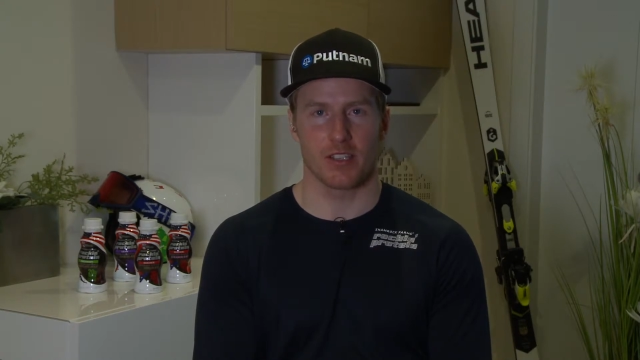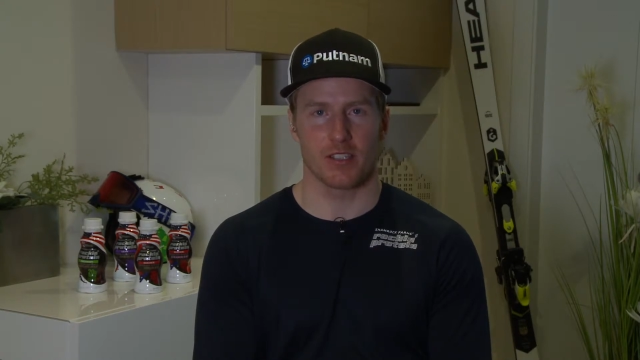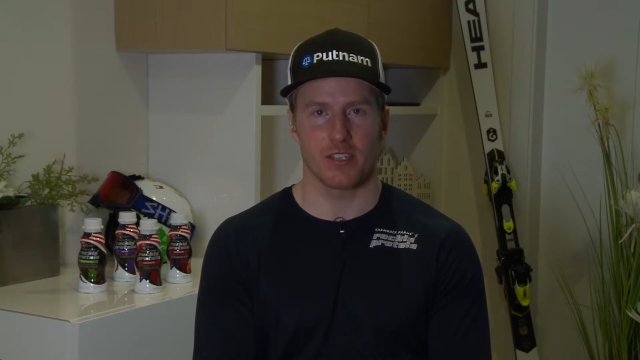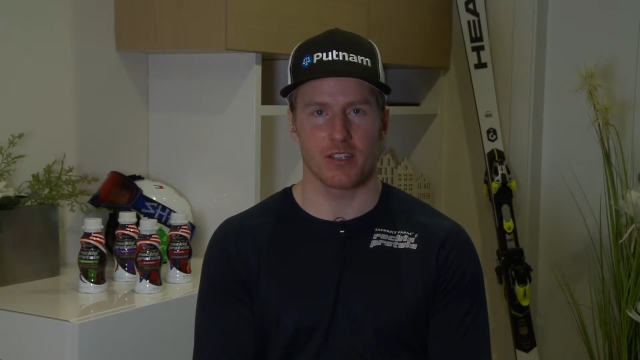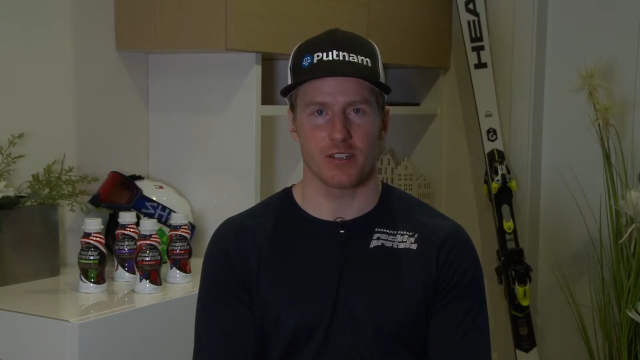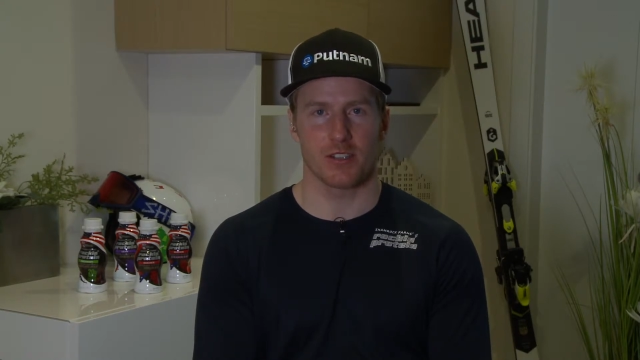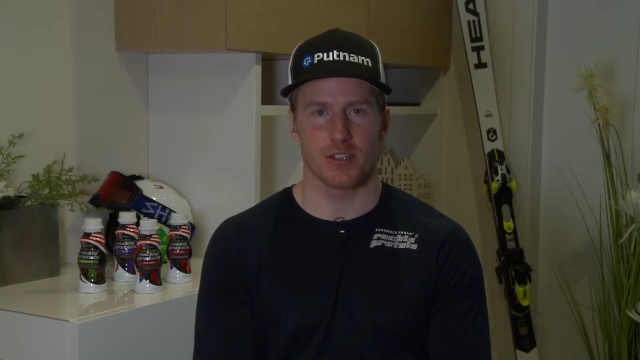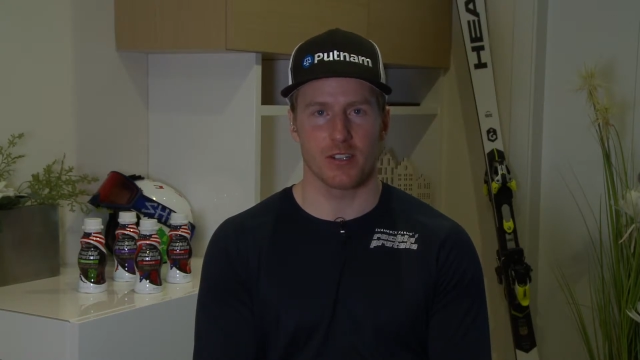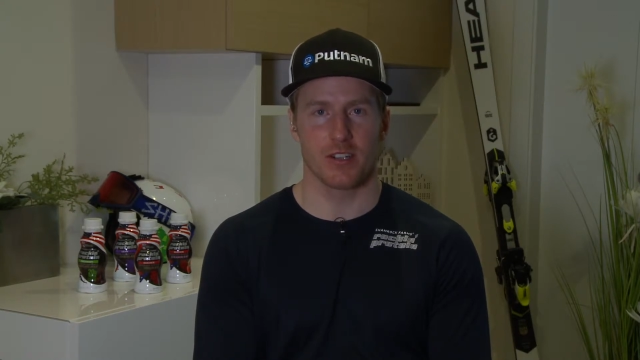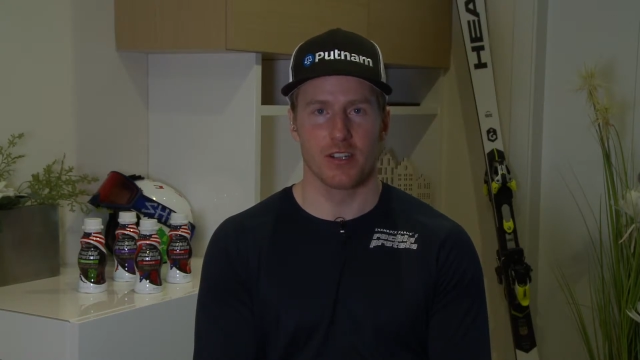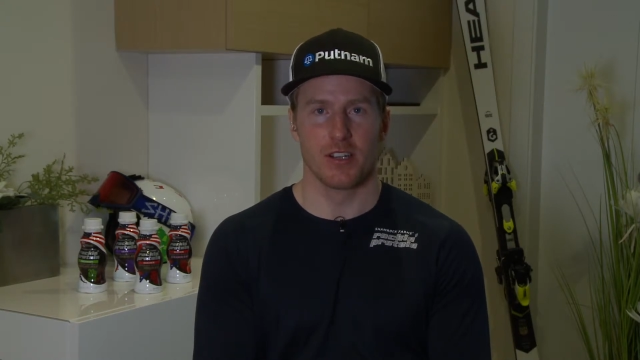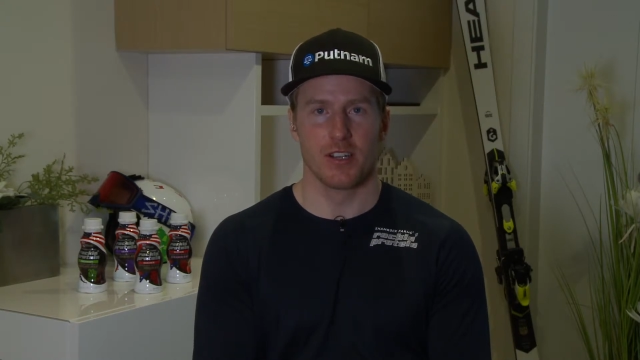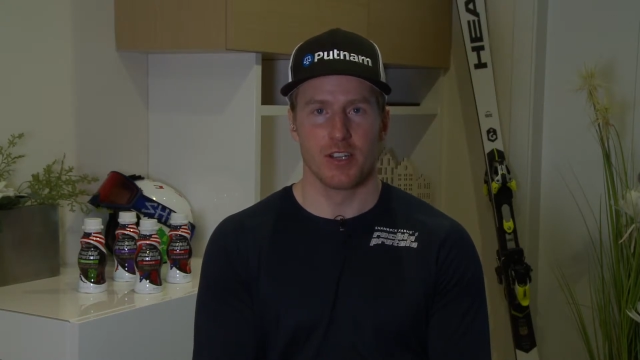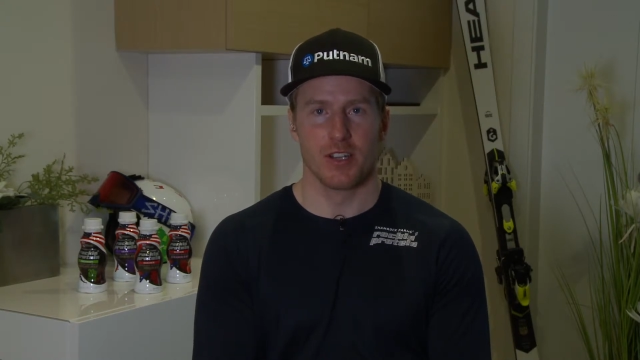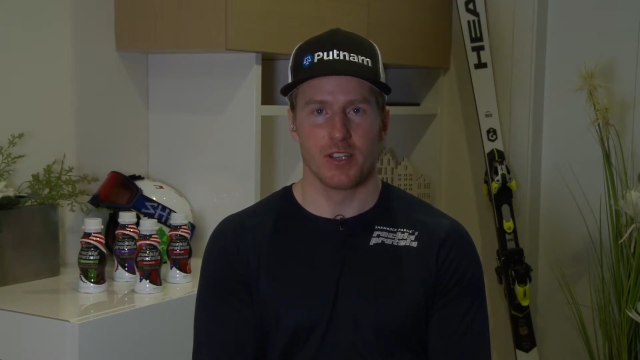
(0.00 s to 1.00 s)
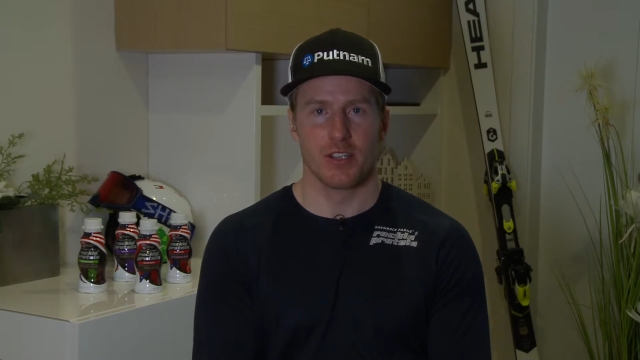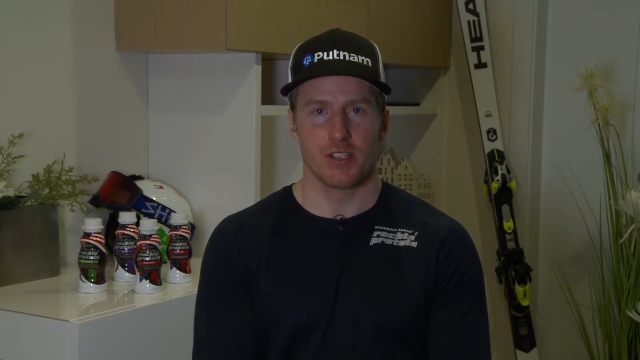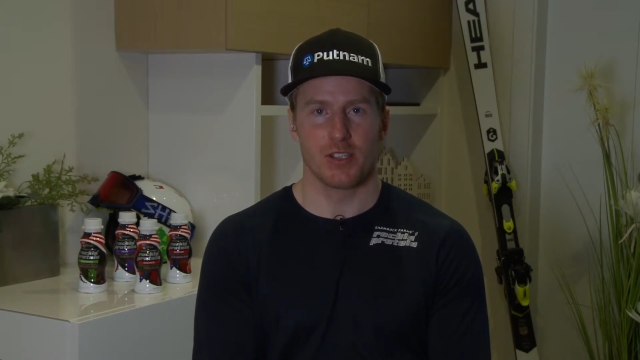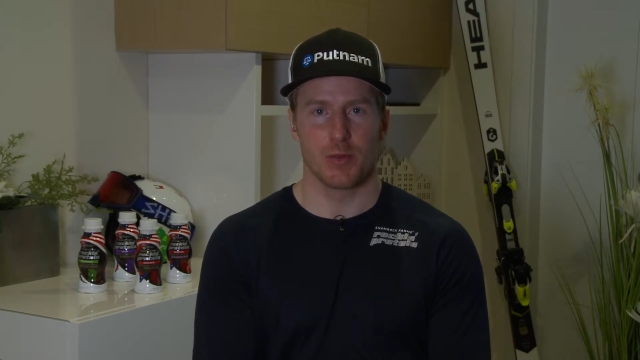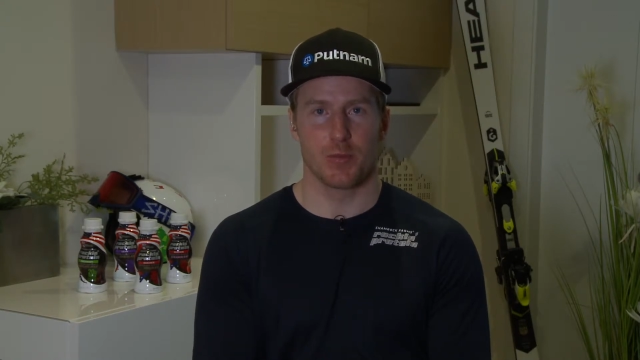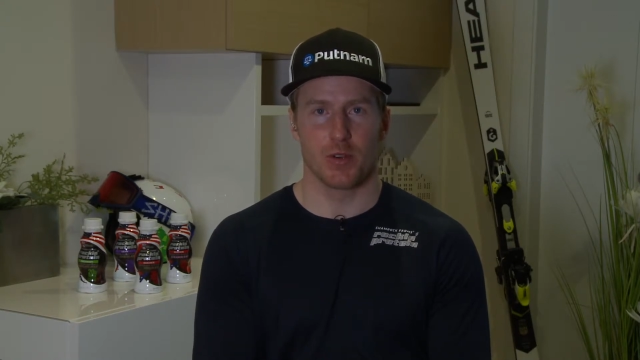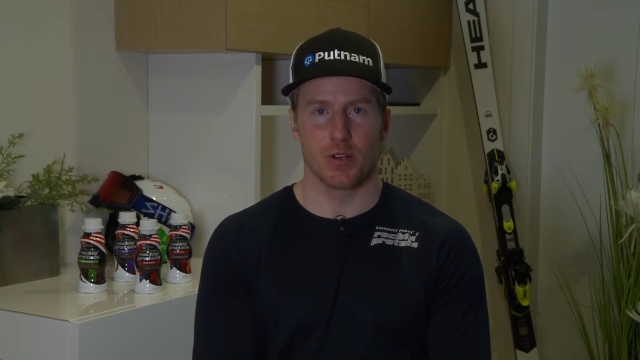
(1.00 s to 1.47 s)
So those are
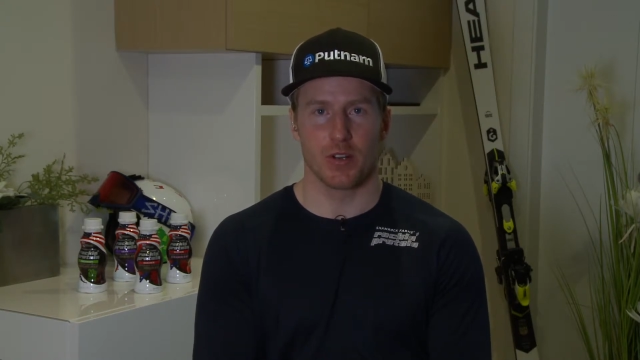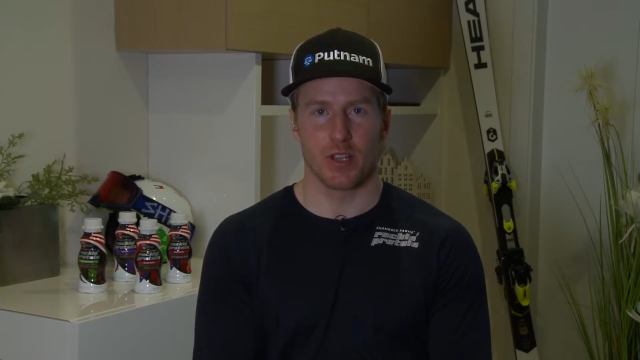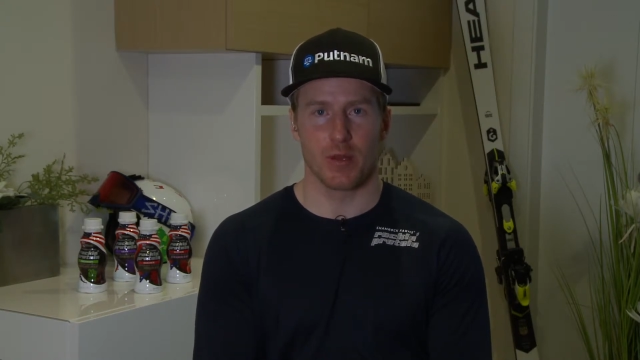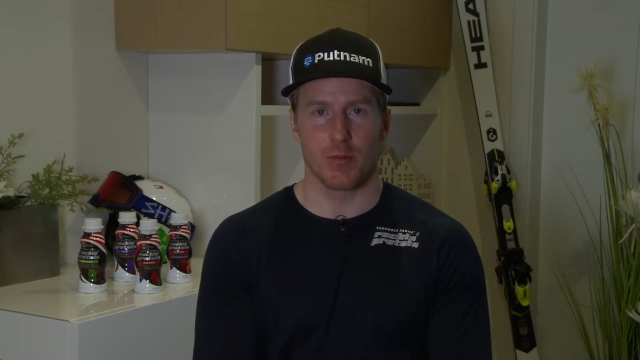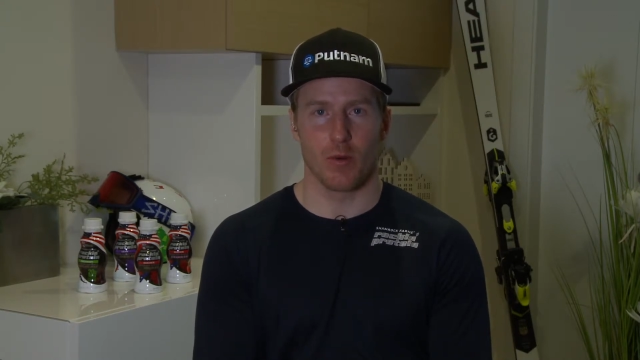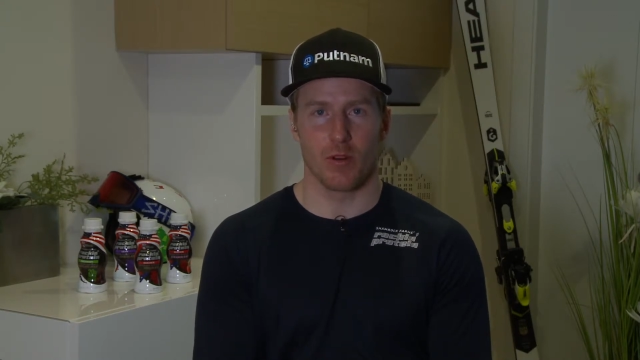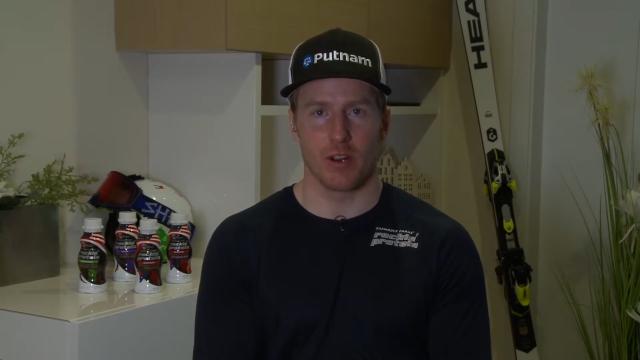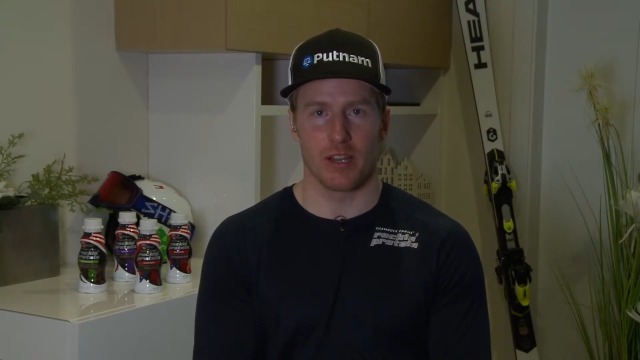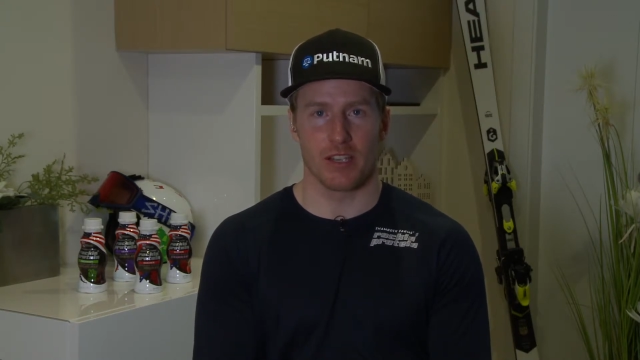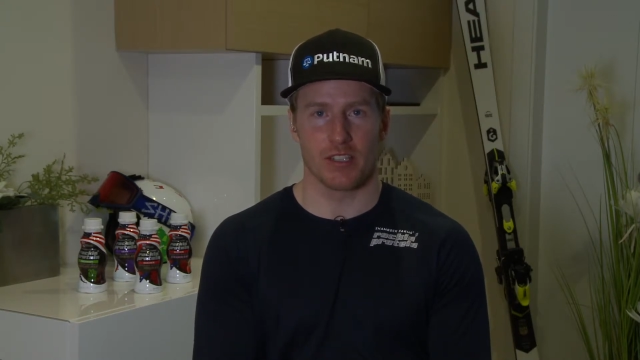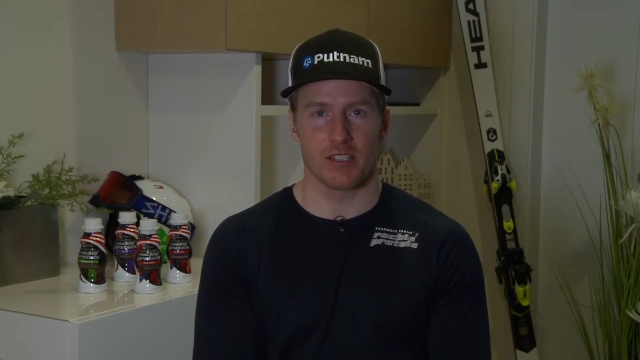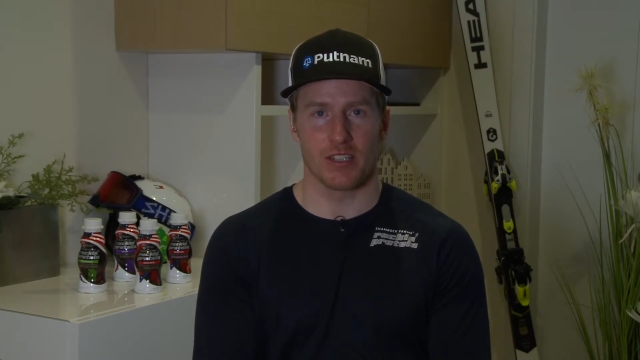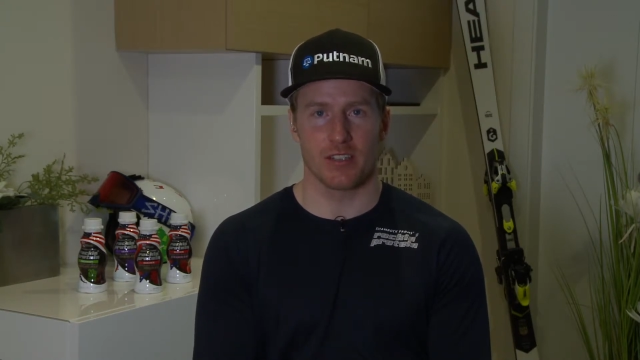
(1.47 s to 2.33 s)
super early mornings,